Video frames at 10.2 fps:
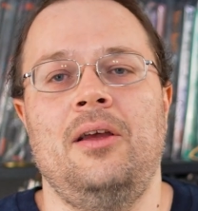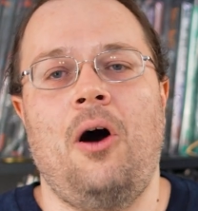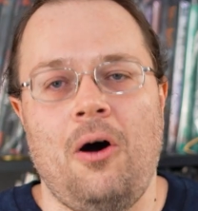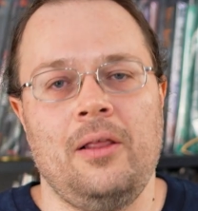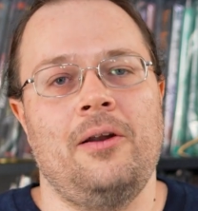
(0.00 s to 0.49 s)

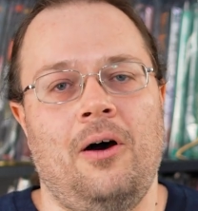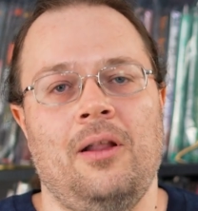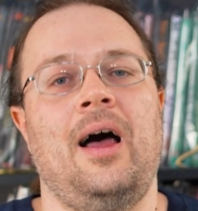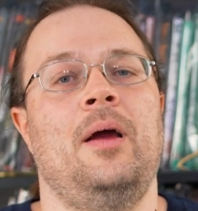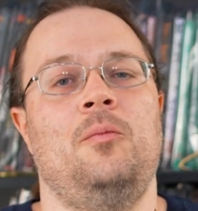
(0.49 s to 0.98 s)
all in
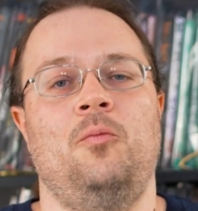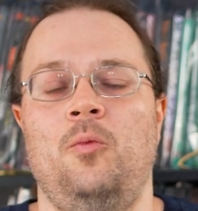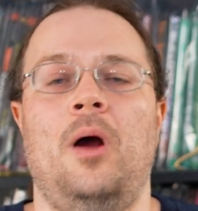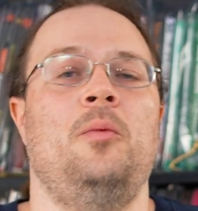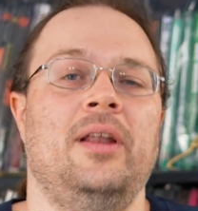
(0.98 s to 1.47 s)
all, I
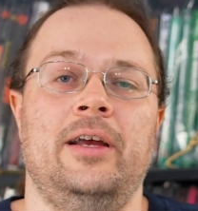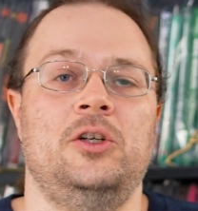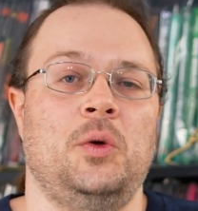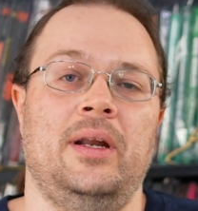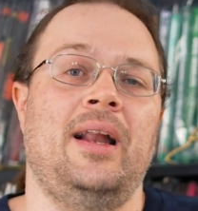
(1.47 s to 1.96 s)
really
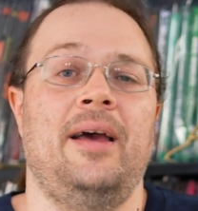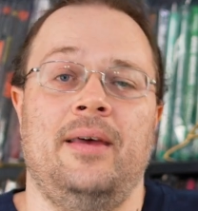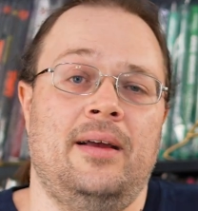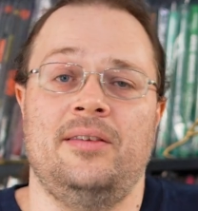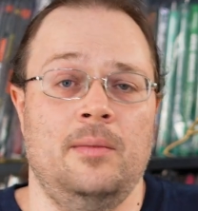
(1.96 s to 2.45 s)
enjoyed it. I
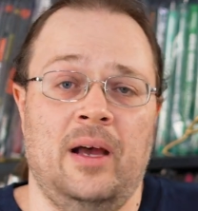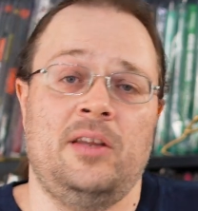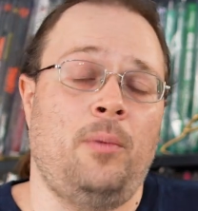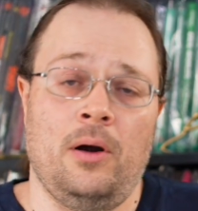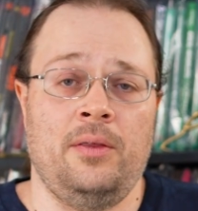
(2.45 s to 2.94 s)
think it's the
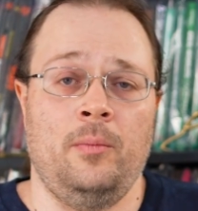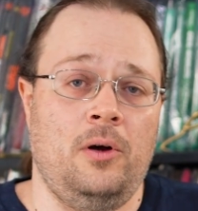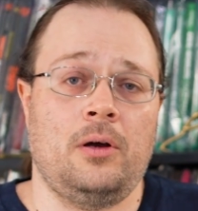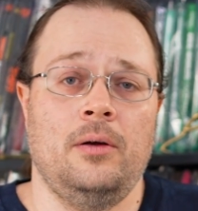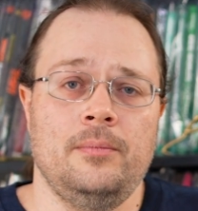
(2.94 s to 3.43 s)
best part of the book.